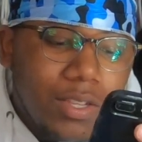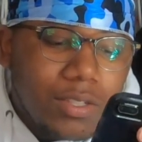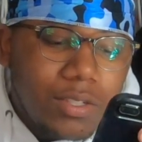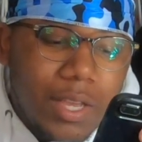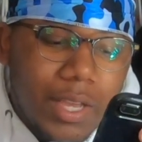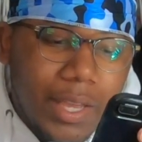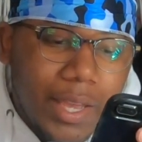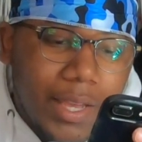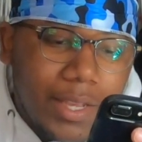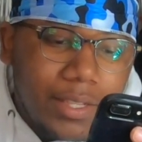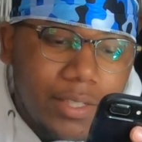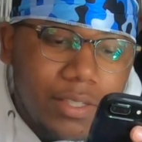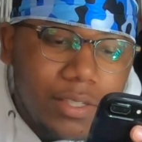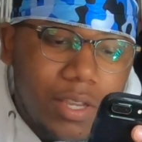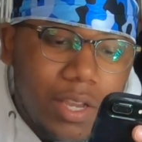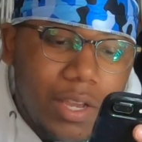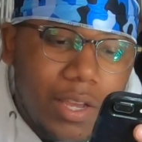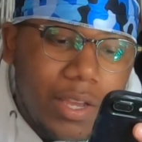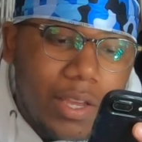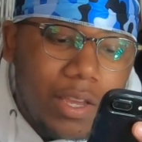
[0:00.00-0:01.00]
So I guess
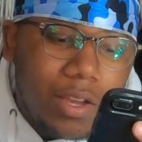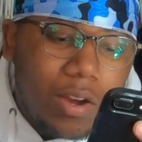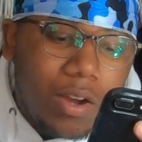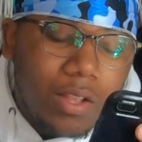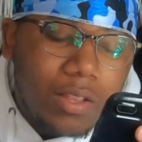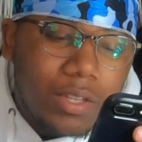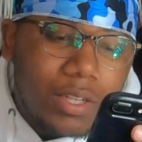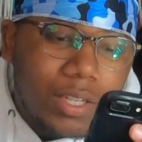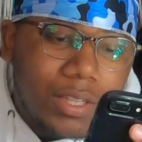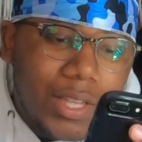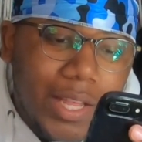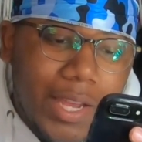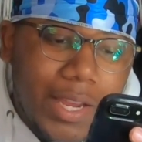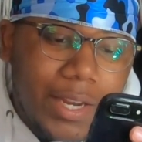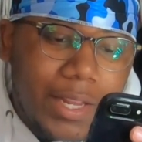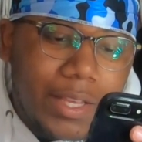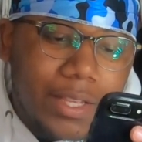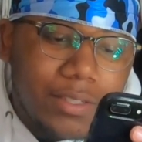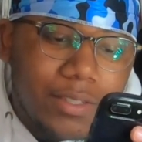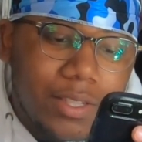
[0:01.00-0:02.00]
all of the
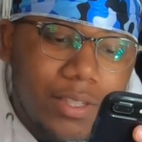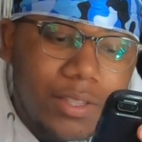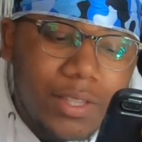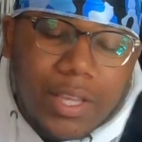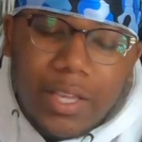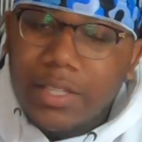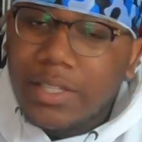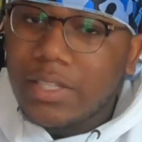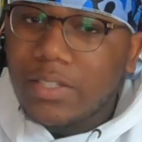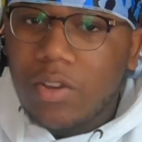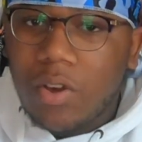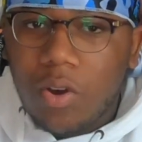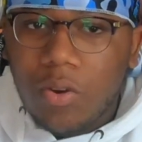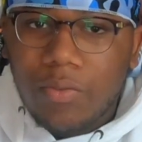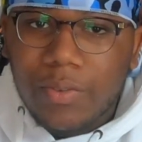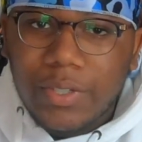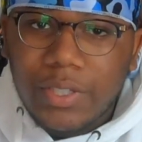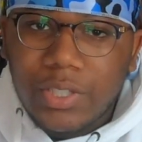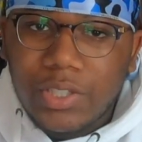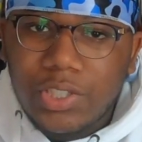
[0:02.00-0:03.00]
linings and things that's
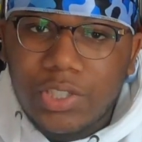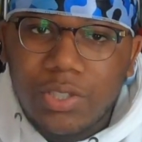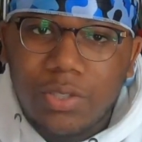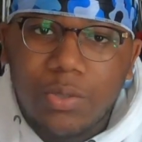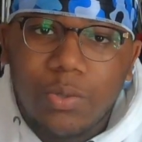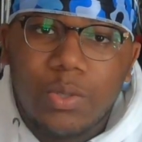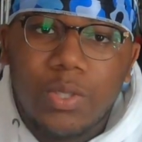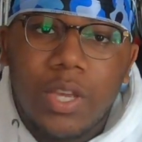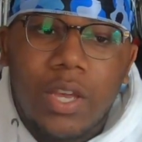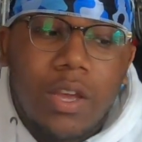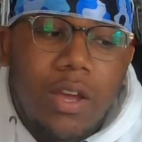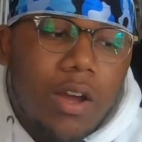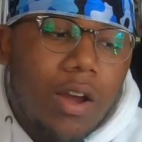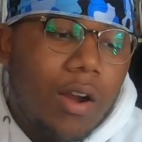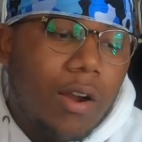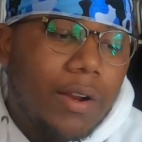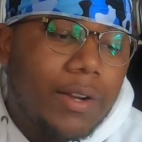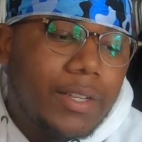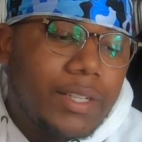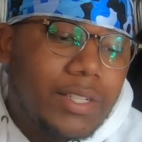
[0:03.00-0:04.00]
over the shoes
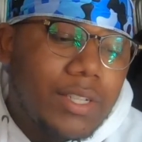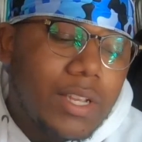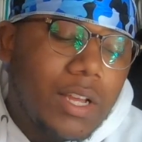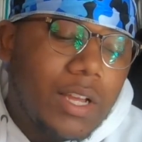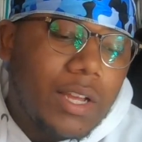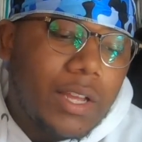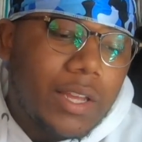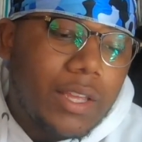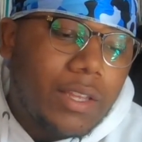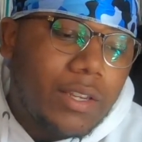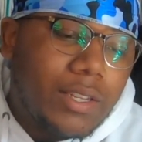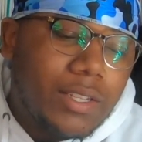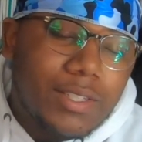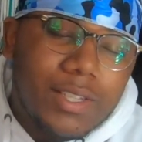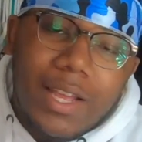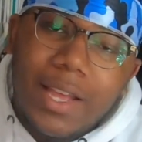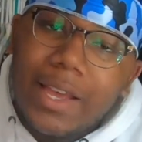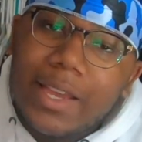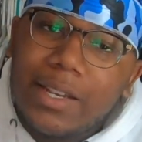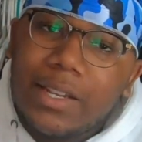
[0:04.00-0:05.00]
are
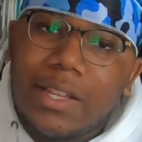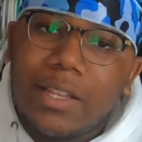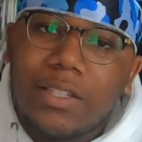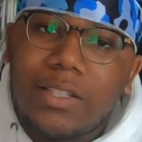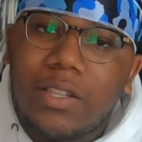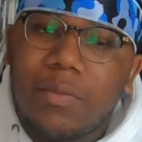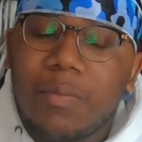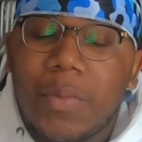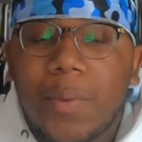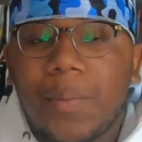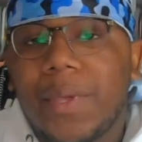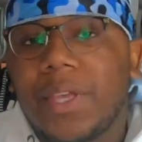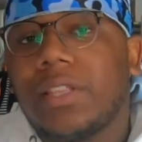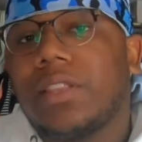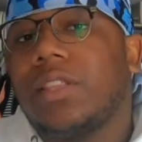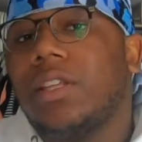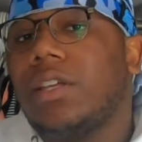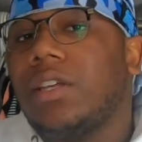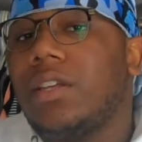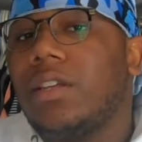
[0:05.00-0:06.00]
designed and to
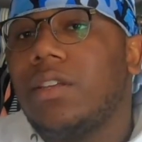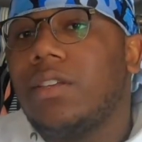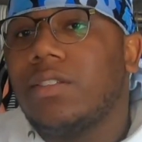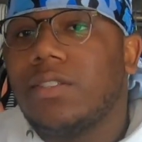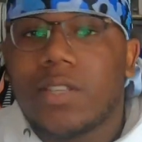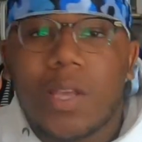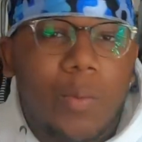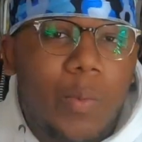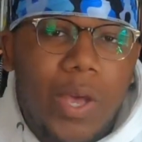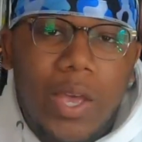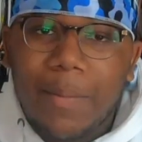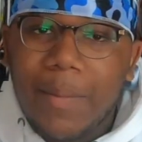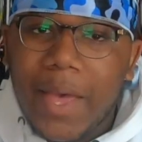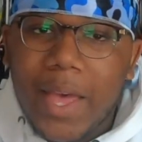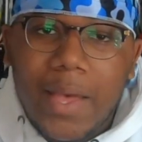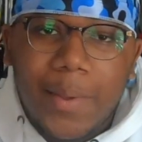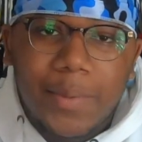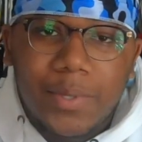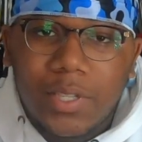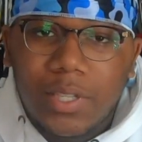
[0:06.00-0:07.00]
mimic the subway
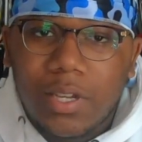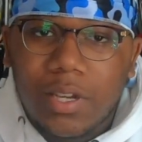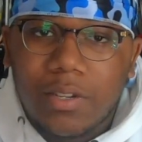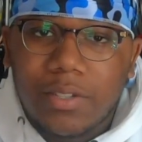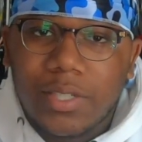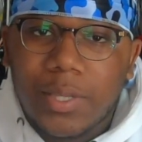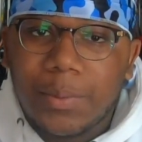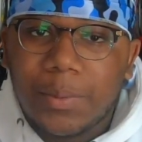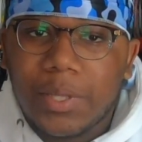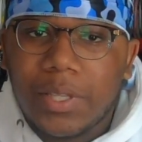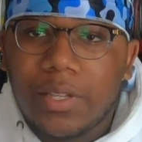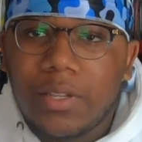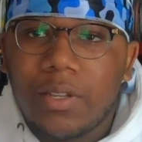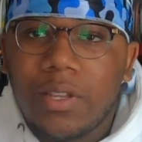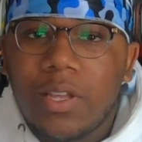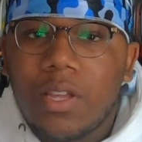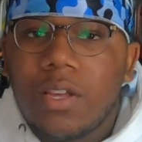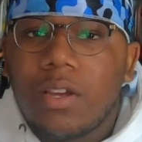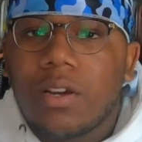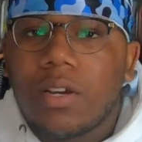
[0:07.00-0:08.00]
maps or something,
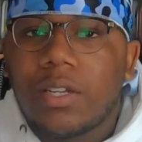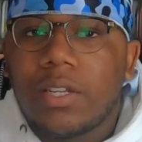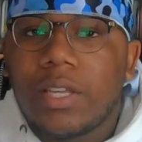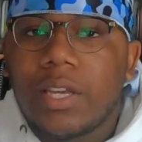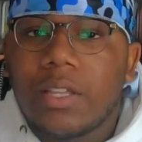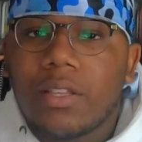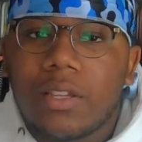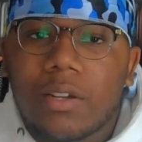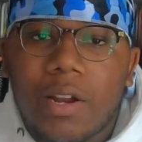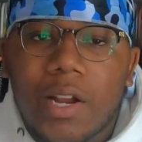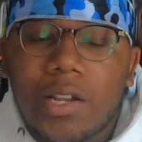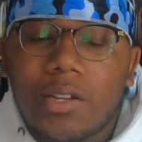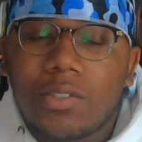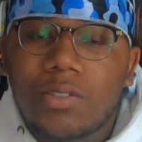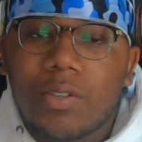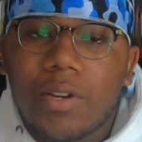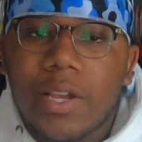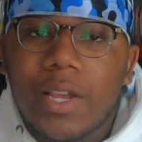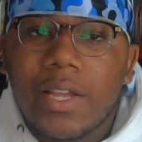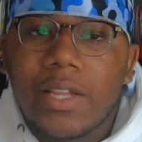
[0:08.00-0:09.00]
or the underground
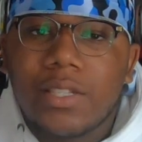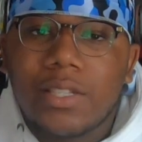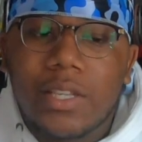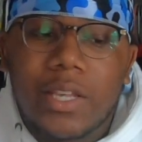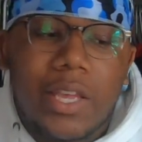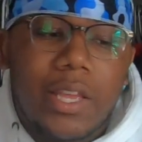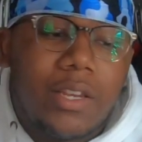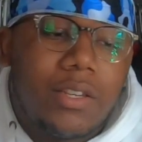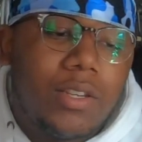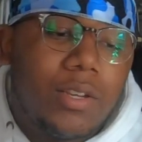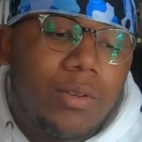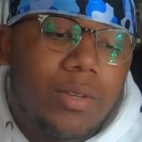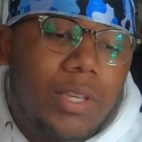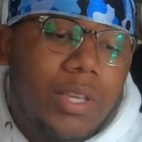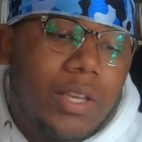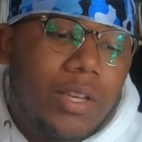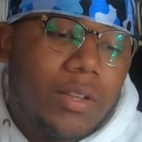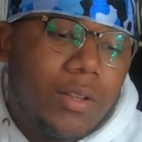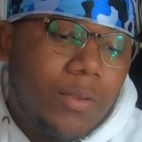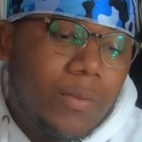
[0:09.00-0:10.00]
trains in
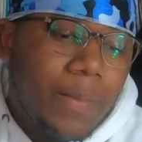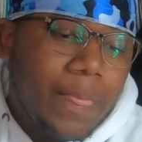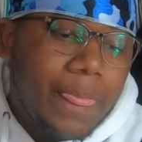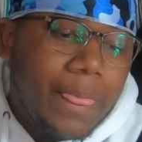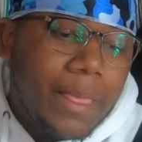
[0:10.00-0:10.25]
Tokyo.